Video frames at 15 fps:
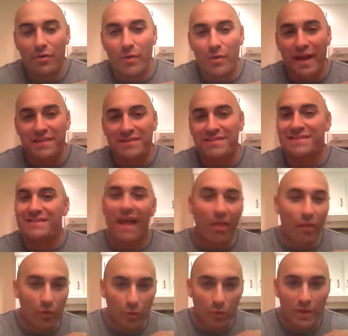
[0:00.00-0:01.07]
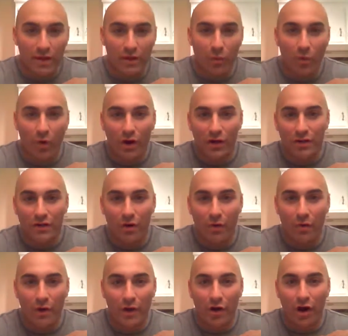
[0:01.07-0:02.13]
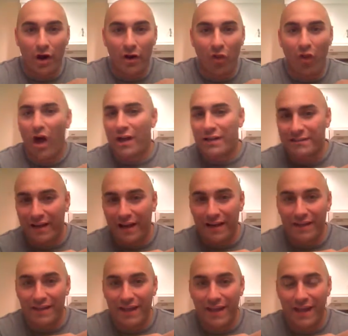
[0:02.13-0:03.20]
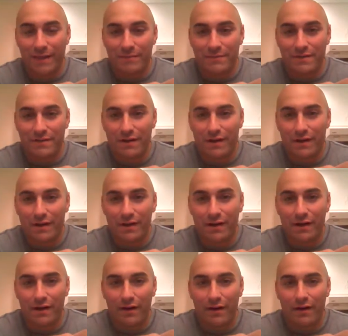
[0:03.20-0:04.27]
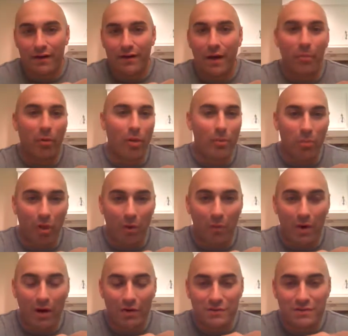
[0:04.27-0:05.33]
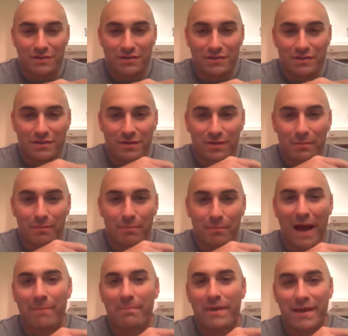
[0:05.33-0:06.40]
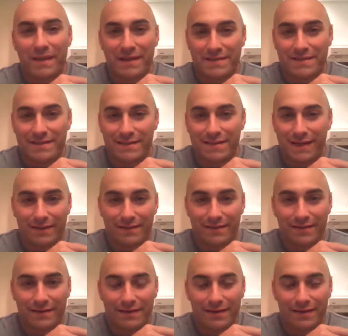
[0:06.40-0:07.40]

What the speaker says: We had a stellar week 1 going on. A lot of tight games. A couple of blowouts. My picks sucked.